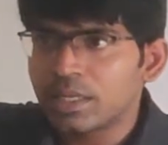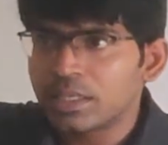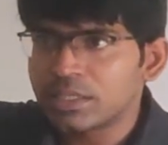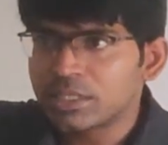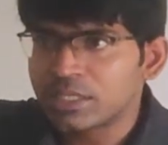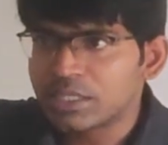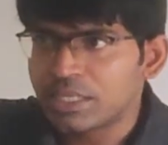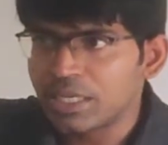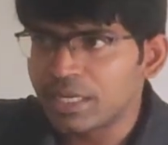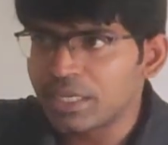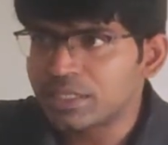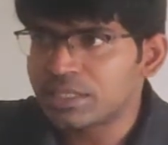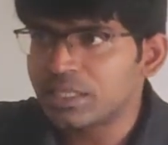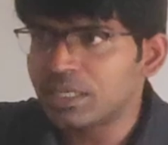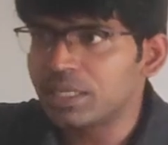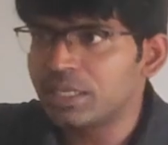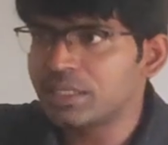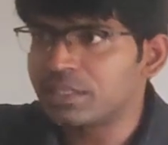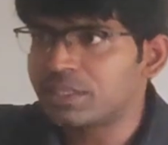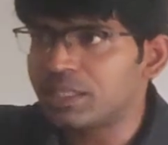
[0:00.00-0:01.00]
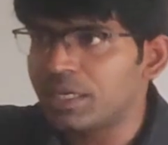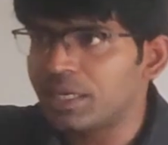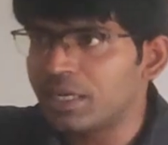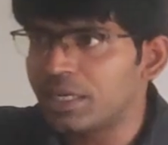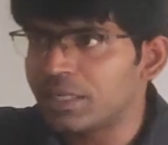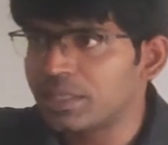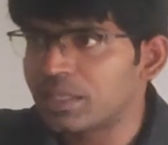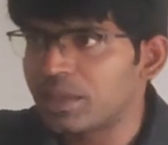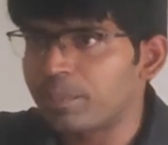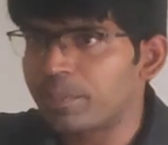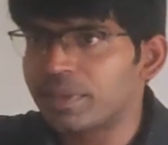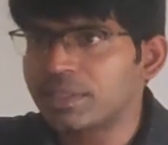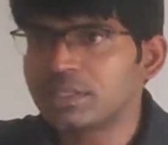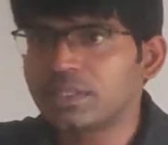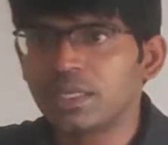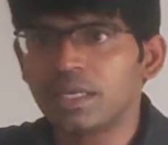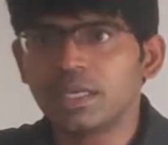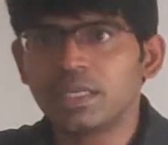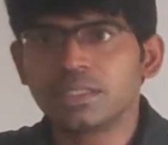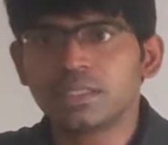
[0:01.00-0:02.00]
station is sending the
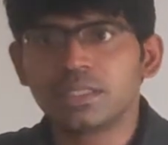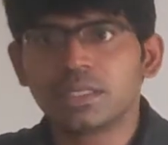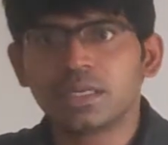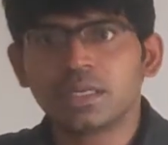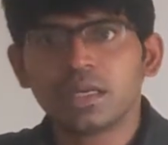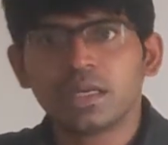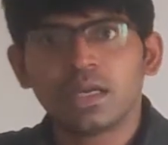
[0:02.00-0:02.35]
message,